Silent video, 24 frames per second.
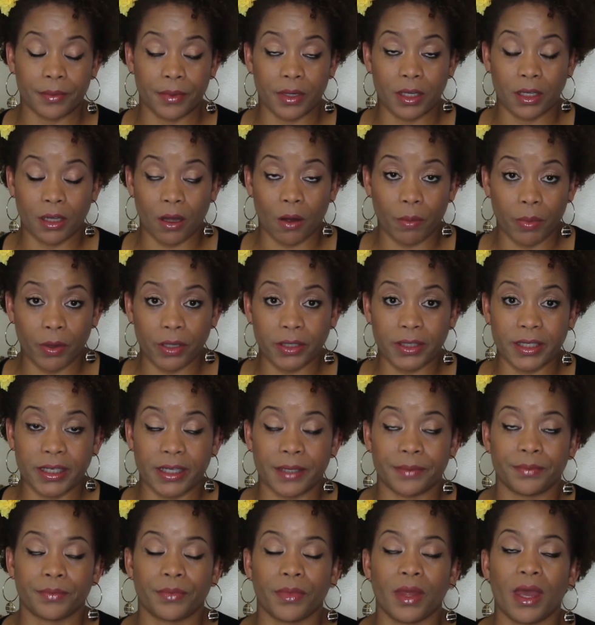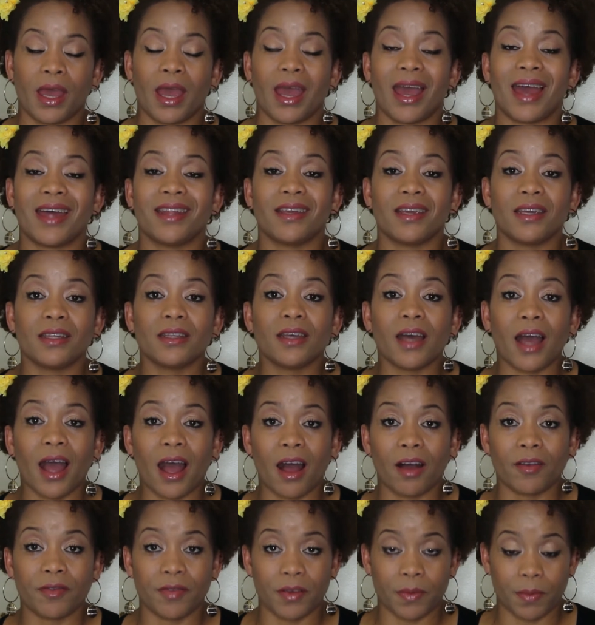in our body, and in a
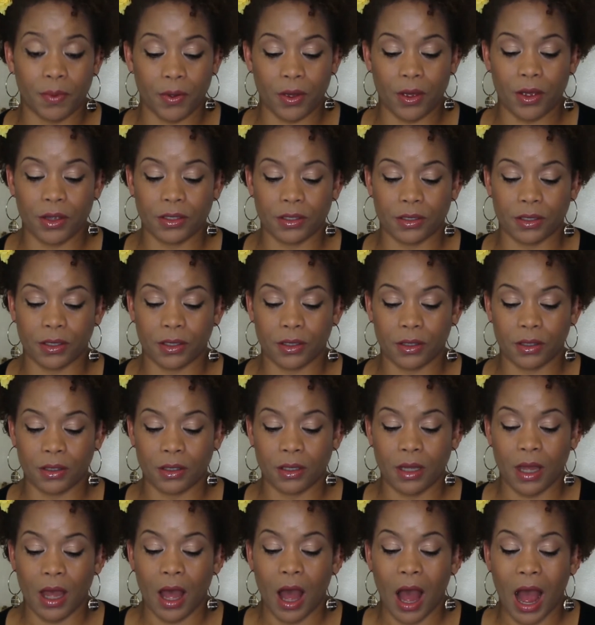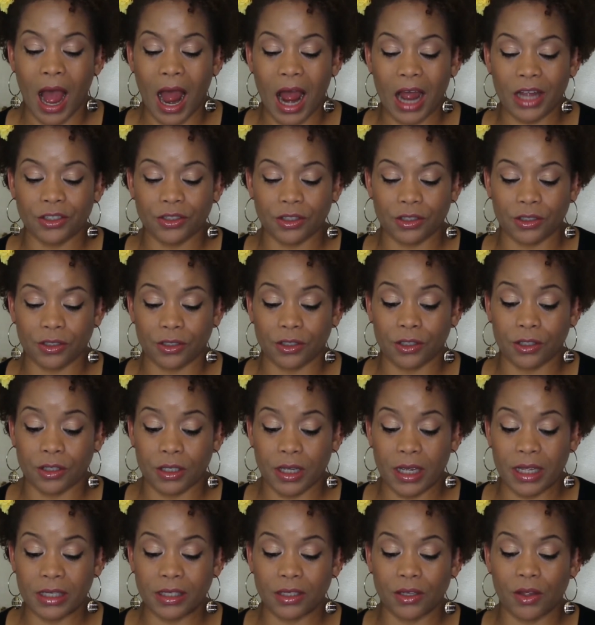healthy person,
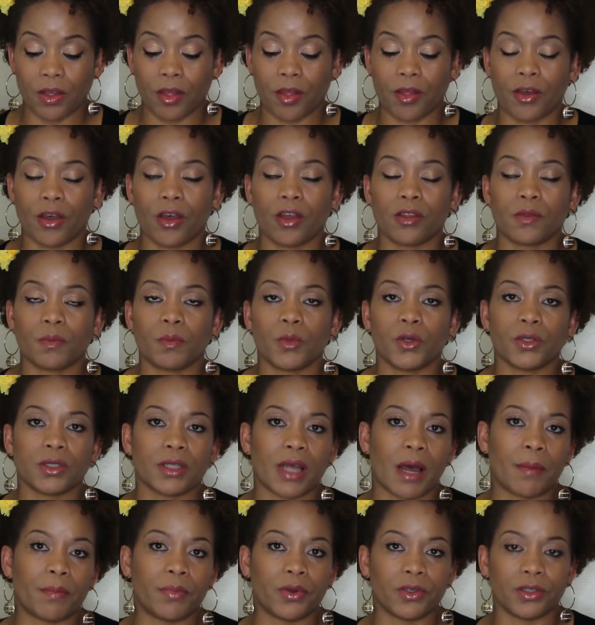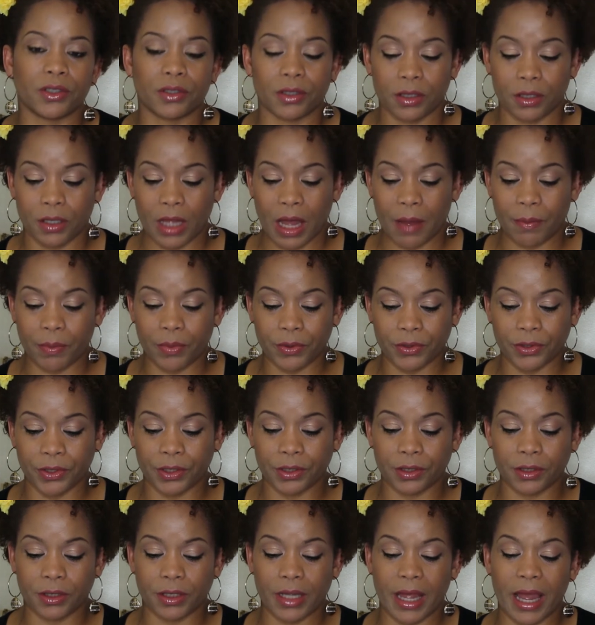hydrogen is the 3rd most
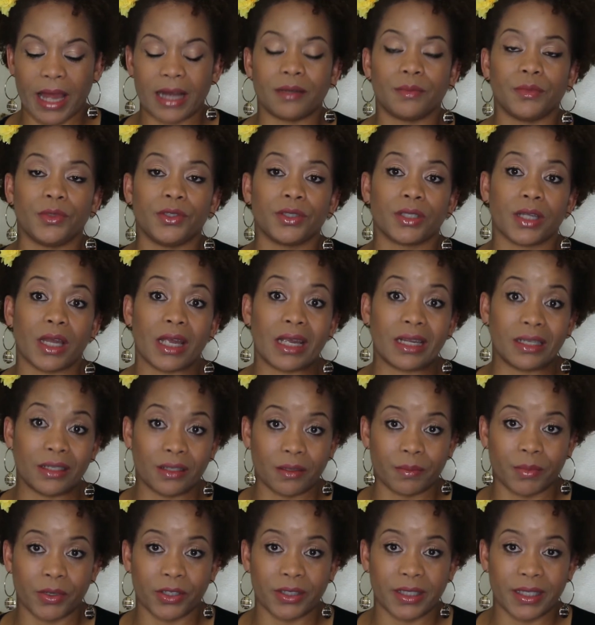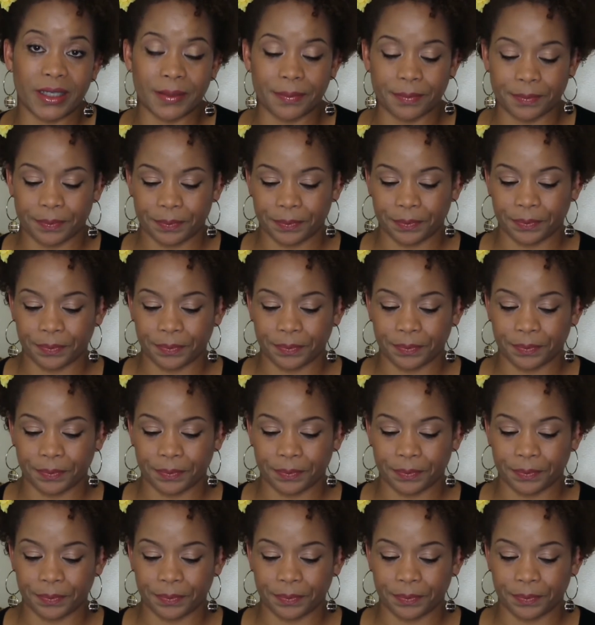abundant element in the body.